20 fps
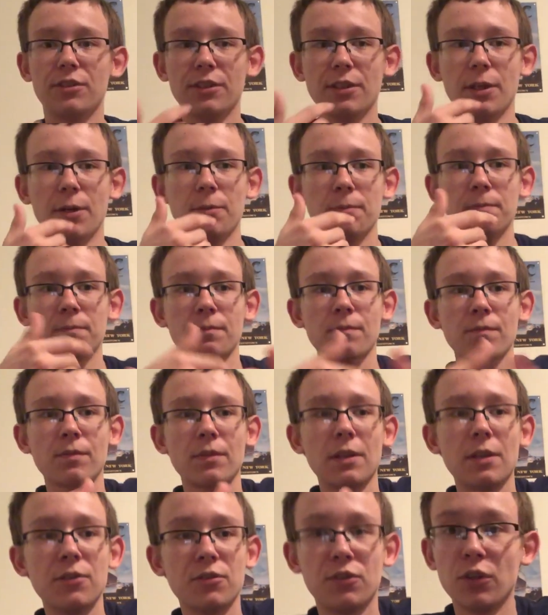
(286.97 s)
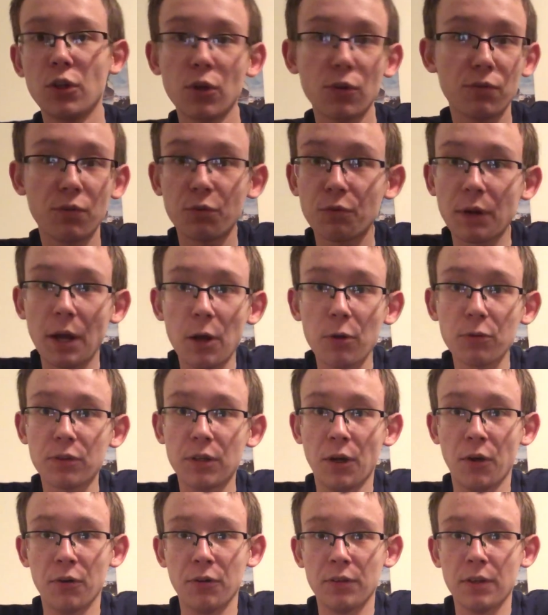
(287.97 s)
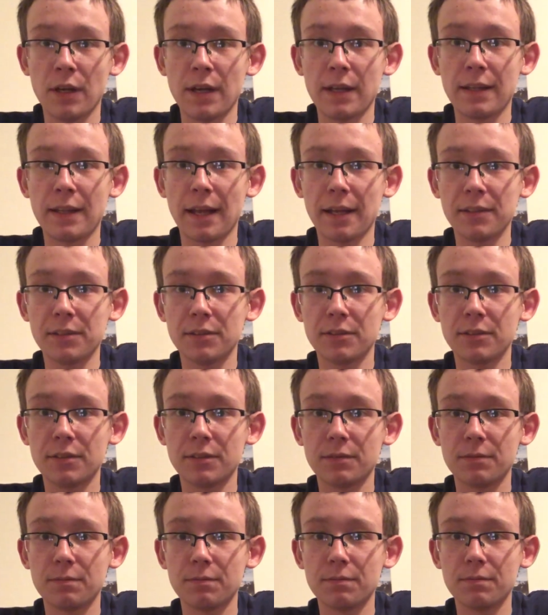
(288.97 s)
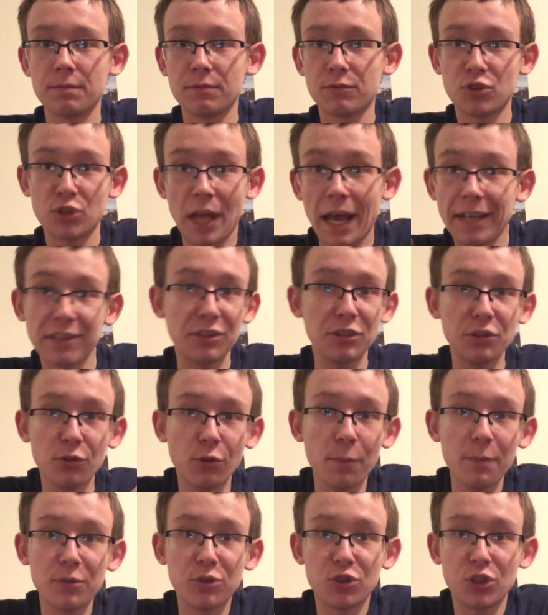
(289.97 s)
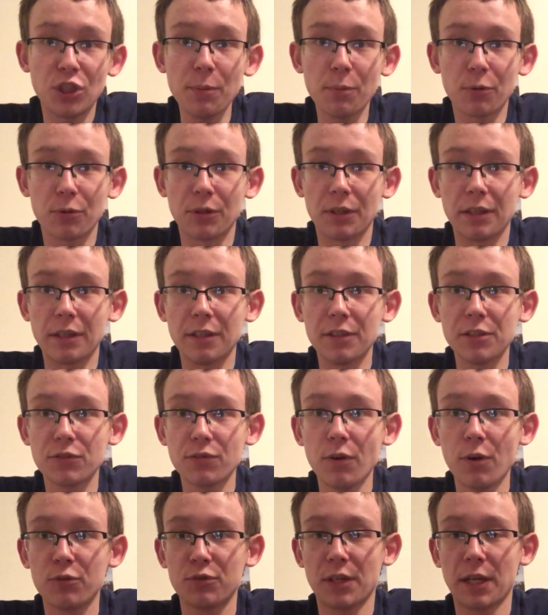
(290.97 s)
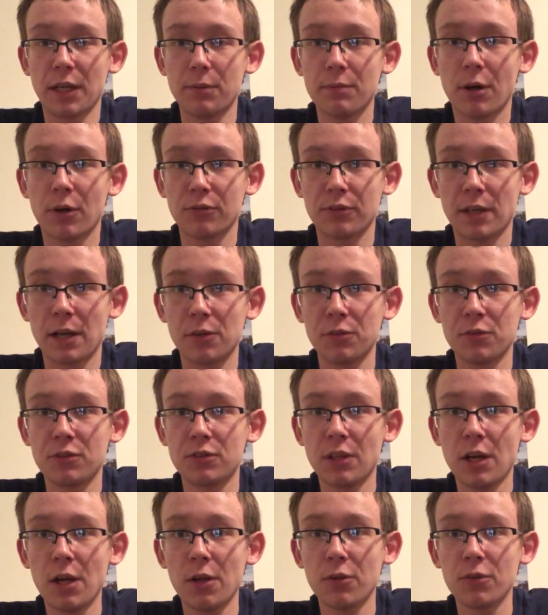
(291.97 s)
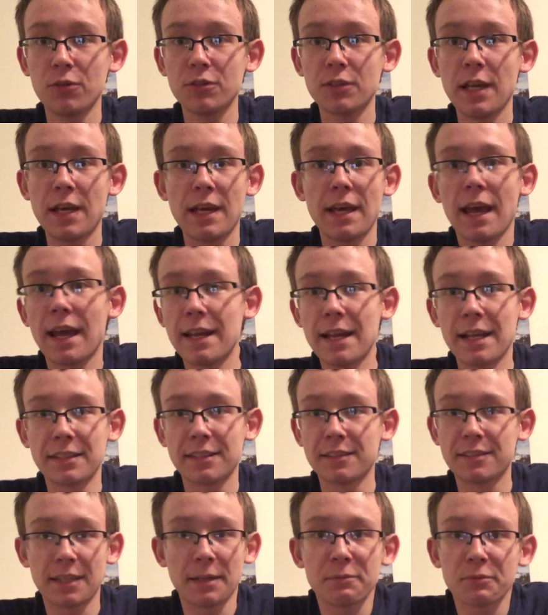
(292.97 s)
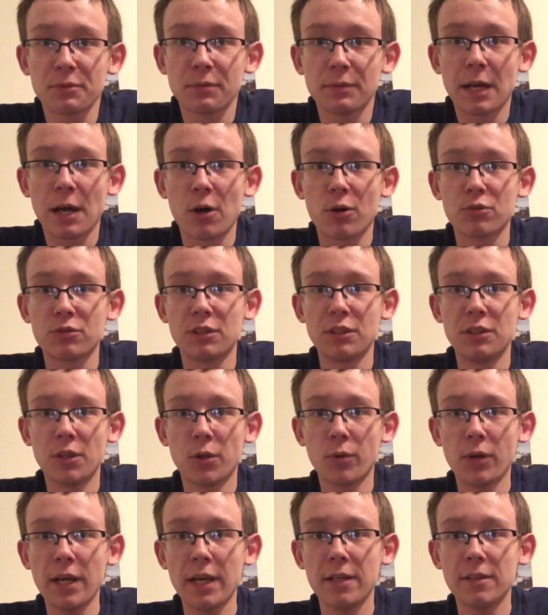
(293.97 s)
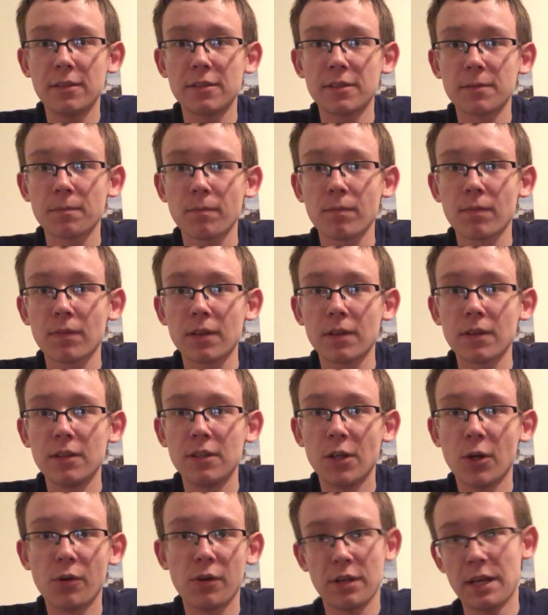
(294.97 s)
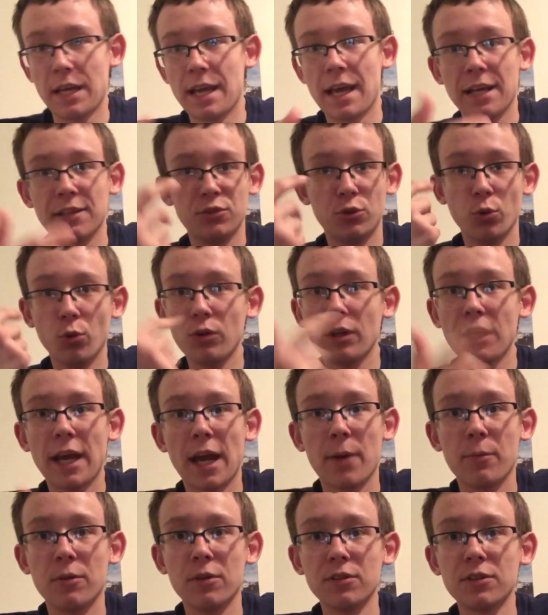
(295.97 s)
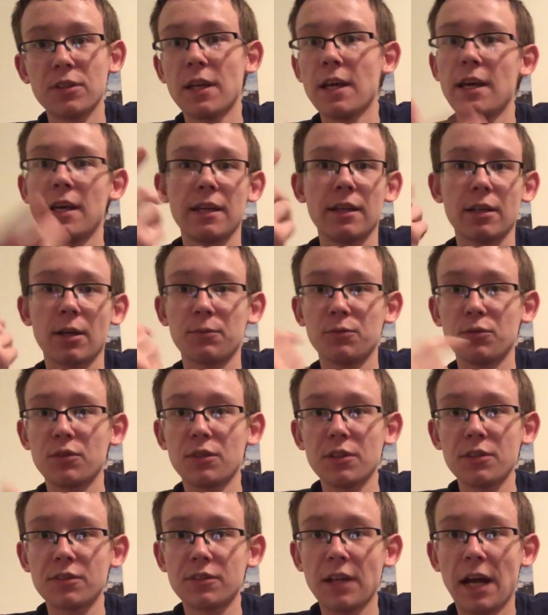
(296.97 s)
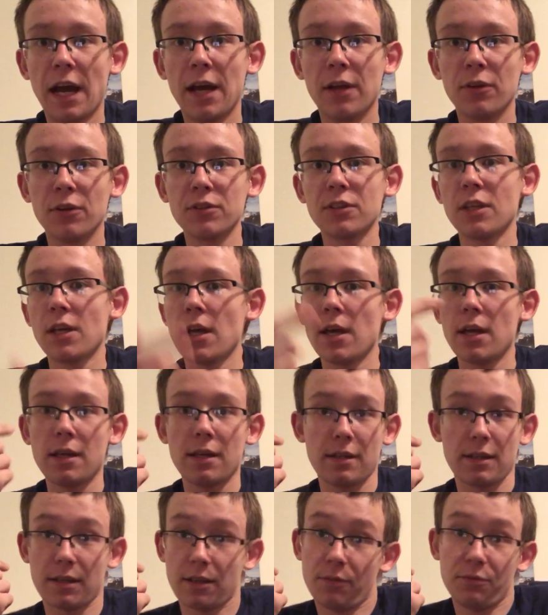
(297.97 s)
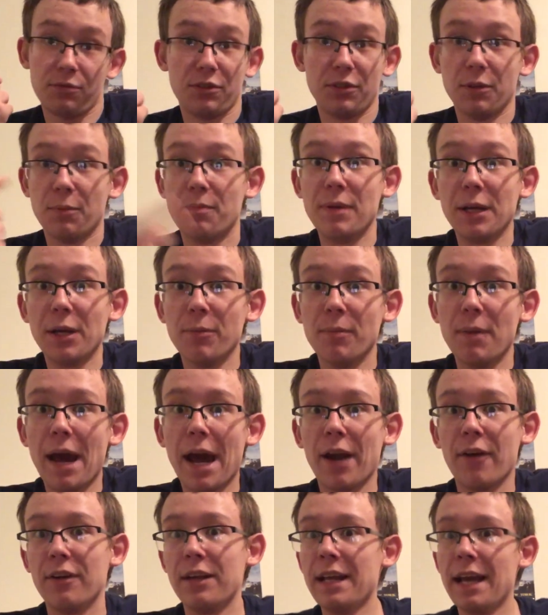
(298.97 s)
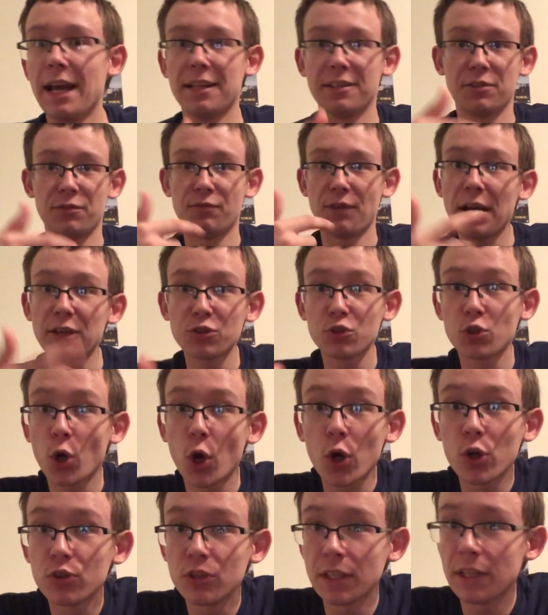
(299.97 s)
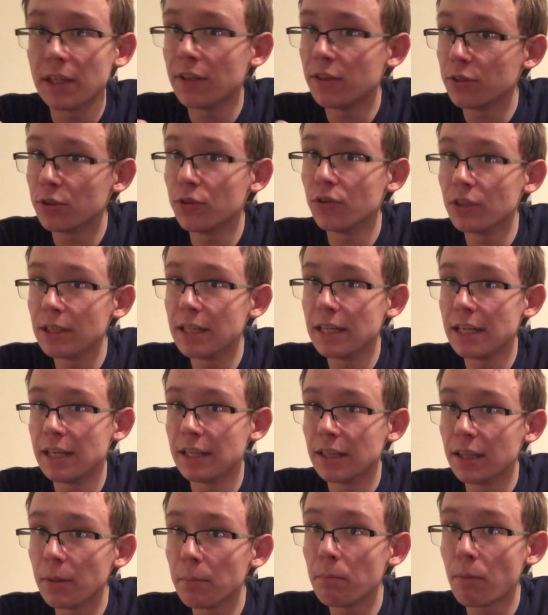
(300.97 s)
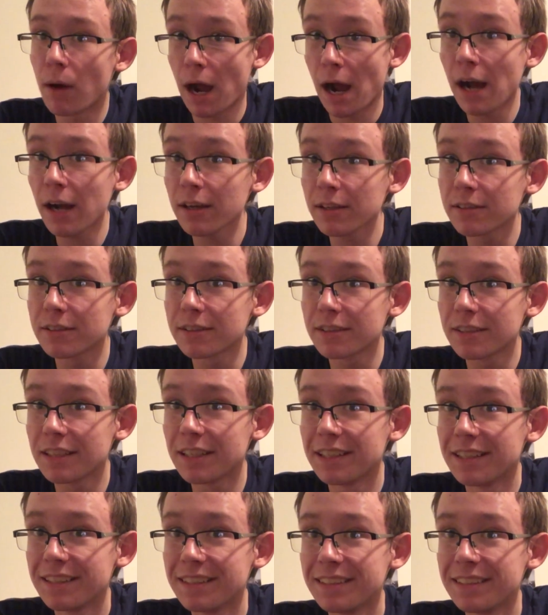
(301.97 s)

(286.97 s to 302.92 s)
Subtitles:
You know, there's another phone out there that's actually a little bit cheaper than this phone. It's like about $1,000. It has the Samsung Galaxy Note 8. You know, it has dual cameras, comes with a stylus, it comes with a bigger battery, has fast charge included in the box.